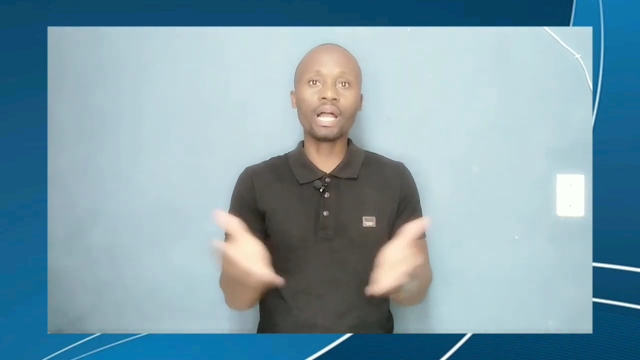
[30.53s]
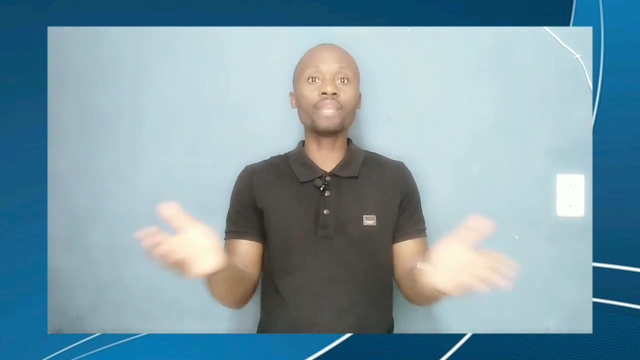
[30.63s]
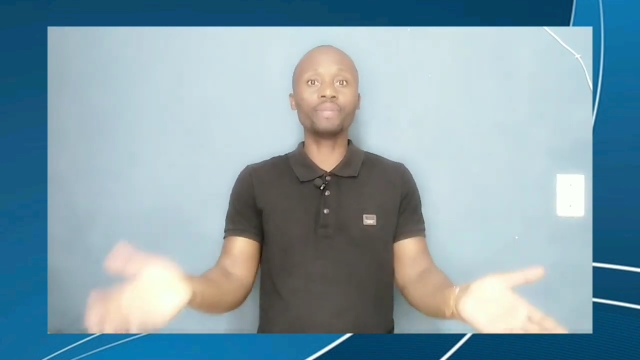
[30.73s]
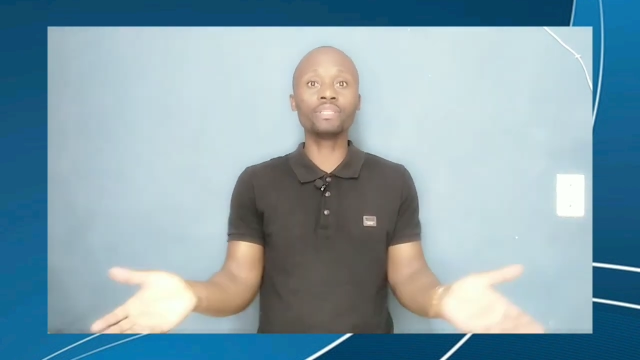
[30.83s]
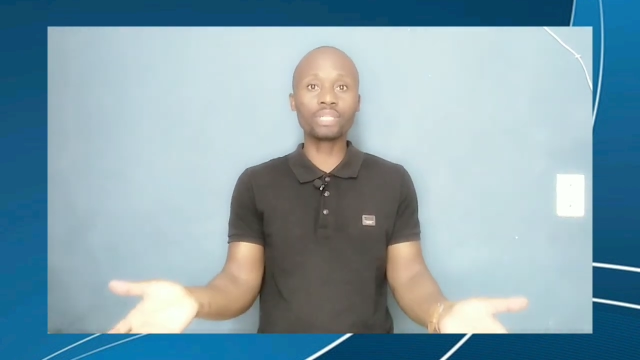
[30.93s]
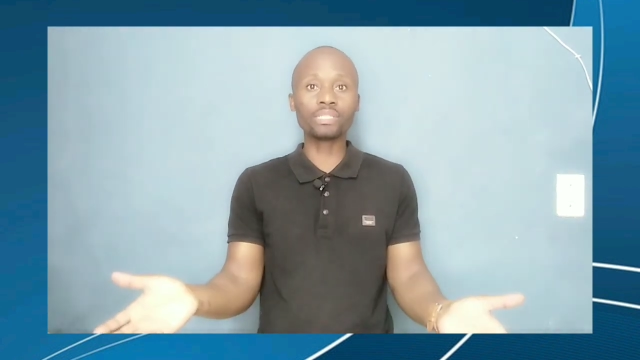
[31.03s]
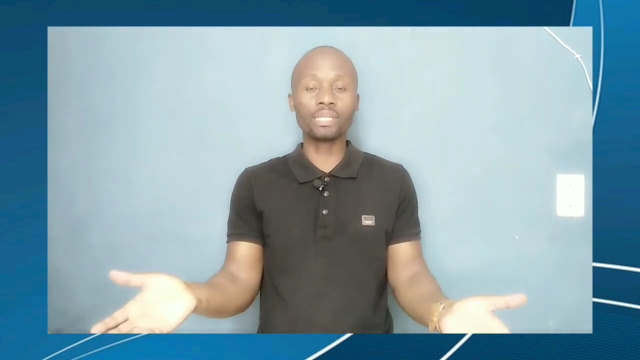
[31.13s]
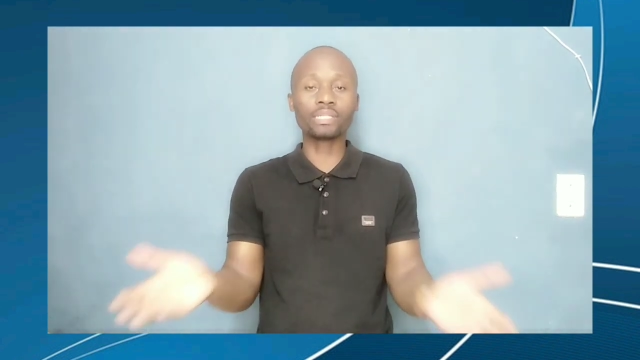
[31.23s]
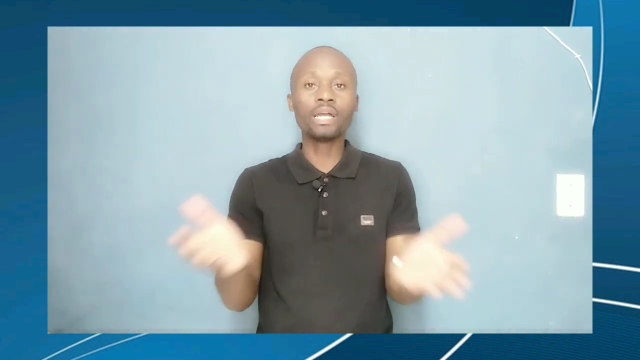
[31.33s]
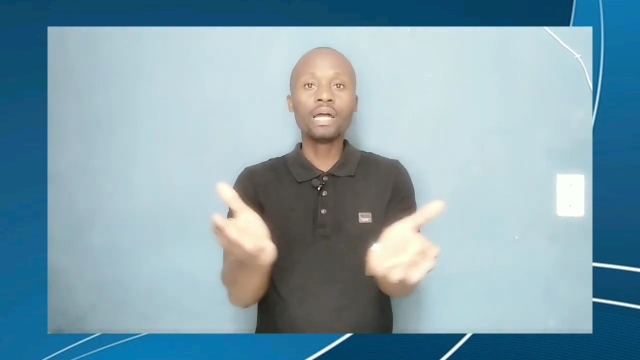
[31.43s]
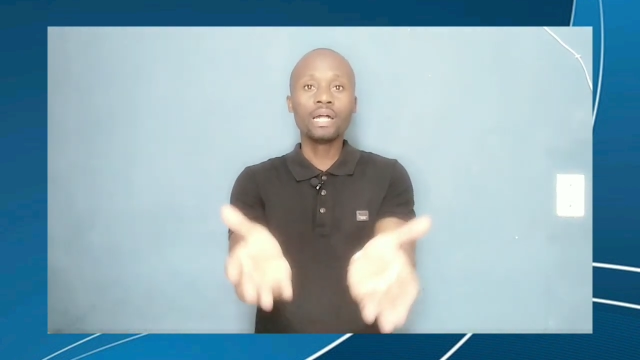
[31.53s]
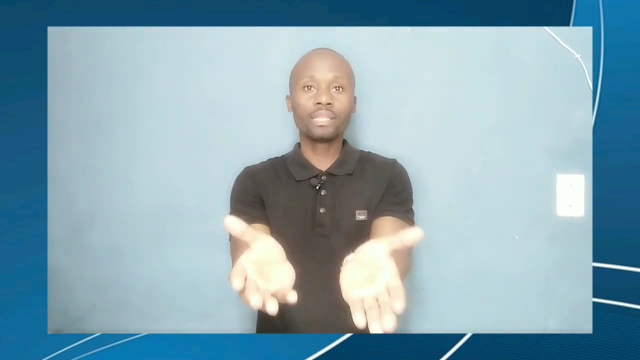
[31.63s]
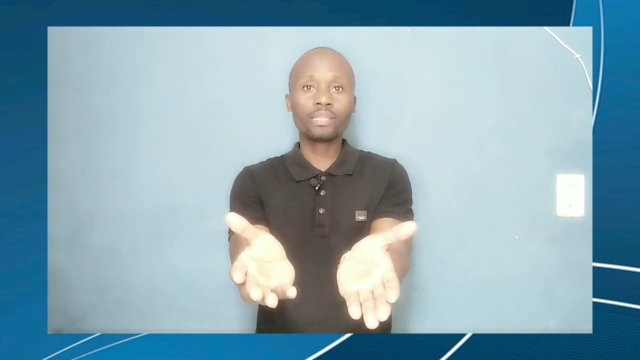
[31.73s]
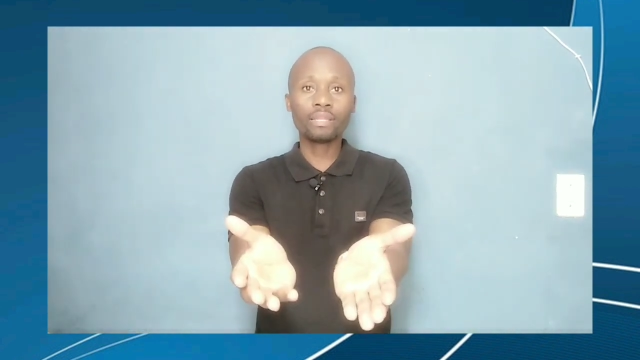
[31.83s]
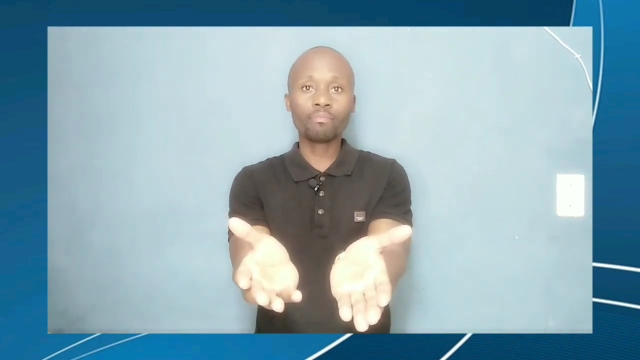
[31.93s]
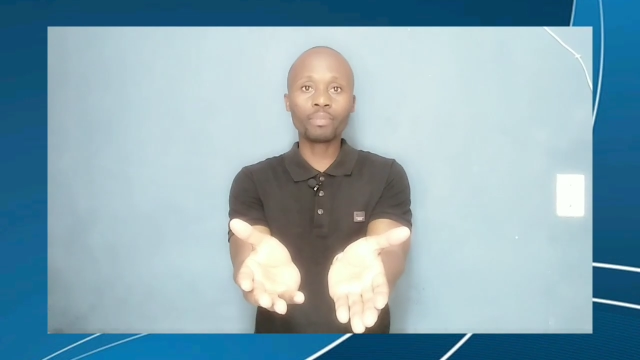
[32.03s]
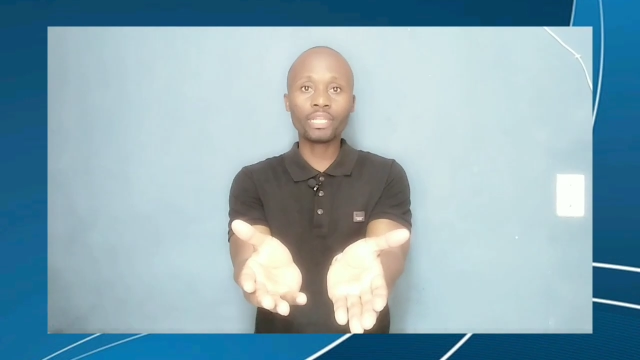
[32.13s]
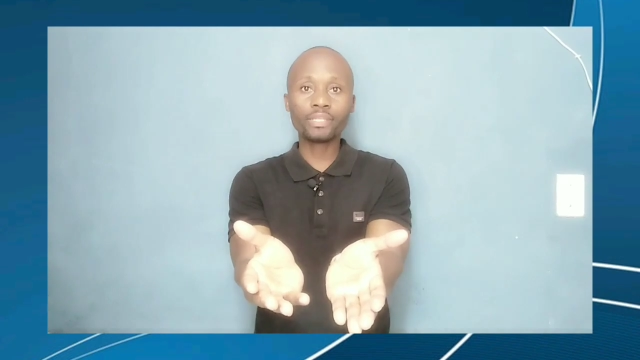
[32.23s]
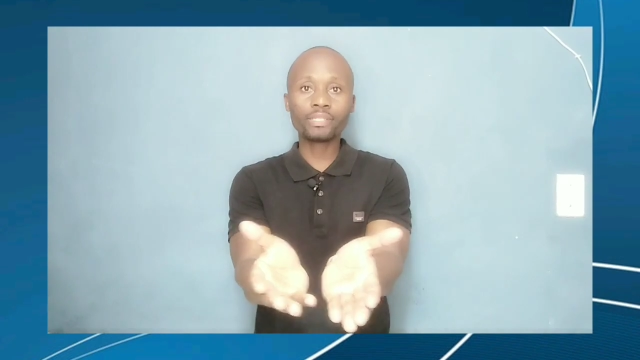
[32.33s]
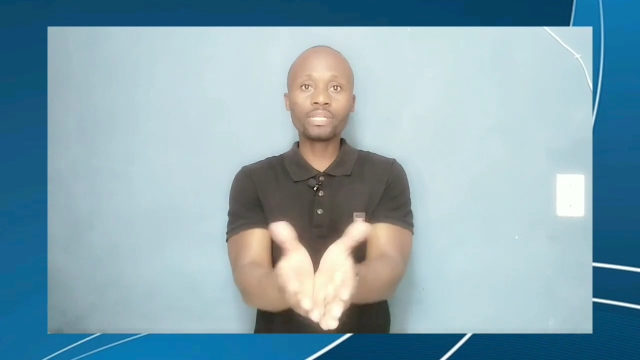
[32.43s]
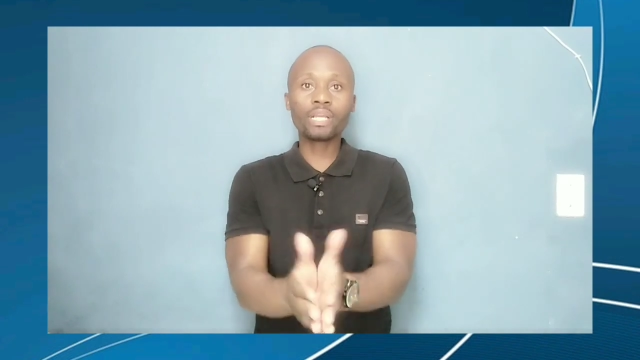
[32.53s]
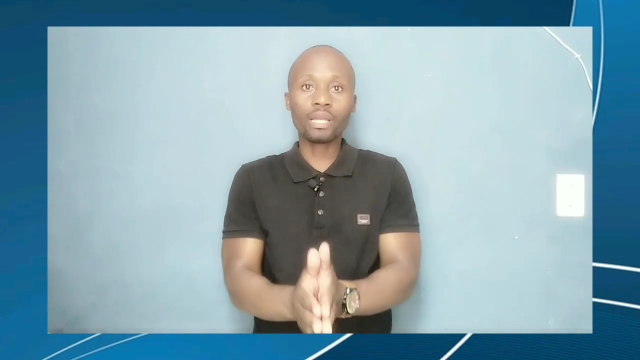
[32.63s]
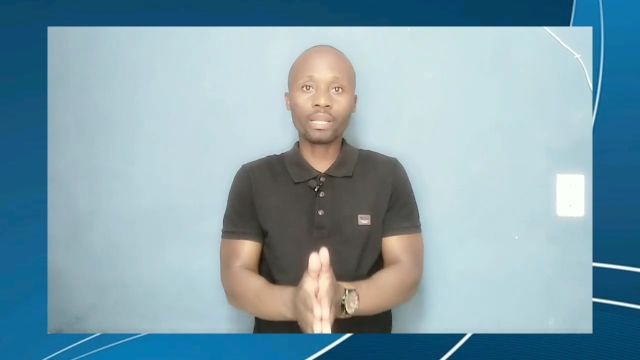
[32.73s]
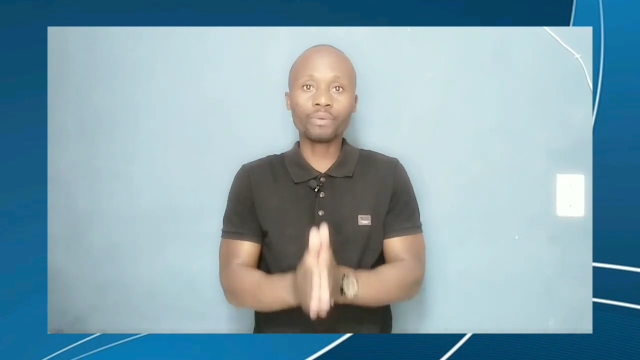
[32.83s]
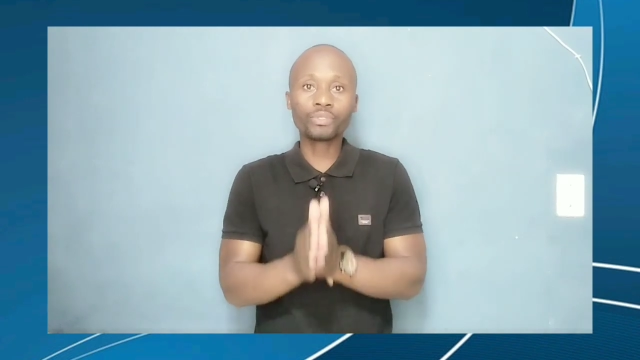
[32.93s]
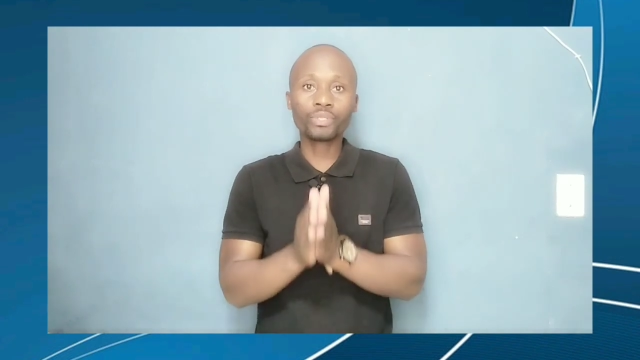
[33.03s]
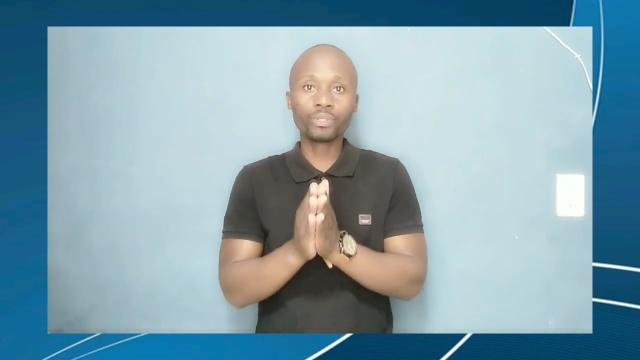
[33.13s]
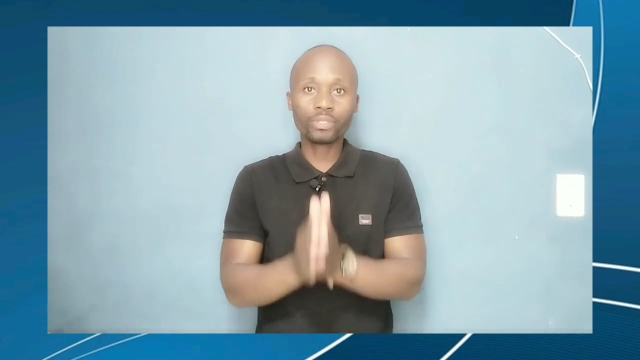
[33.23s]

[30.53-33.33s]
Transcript: Are you interested? Then please stick around. To